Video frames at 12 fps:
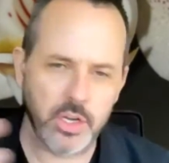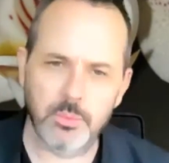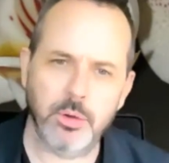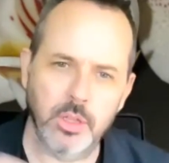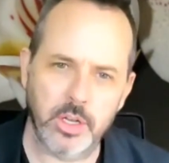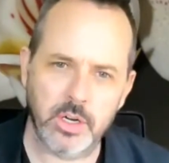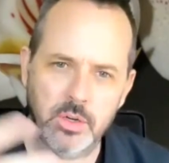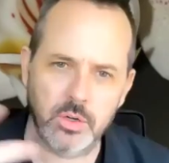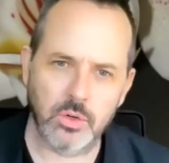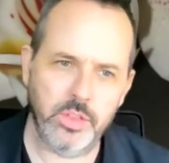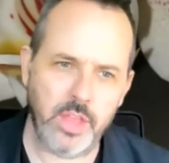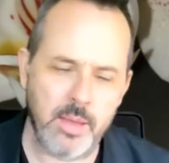
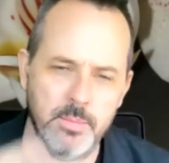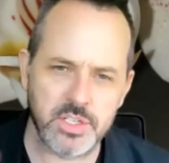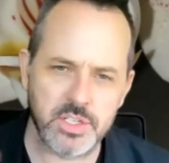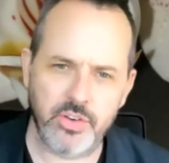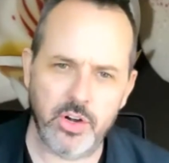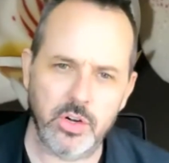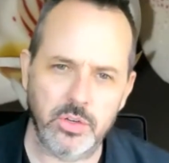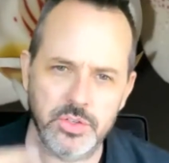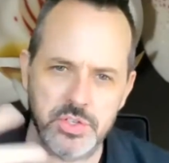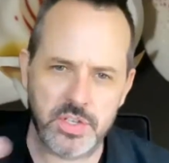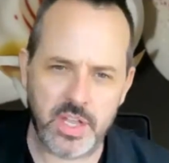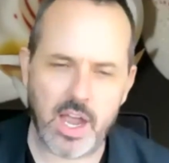geopolitical, the
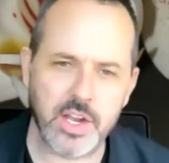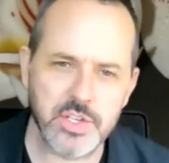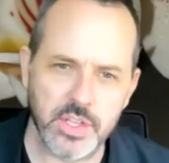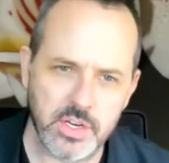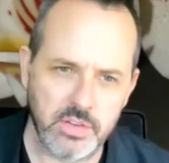hemispherical stacks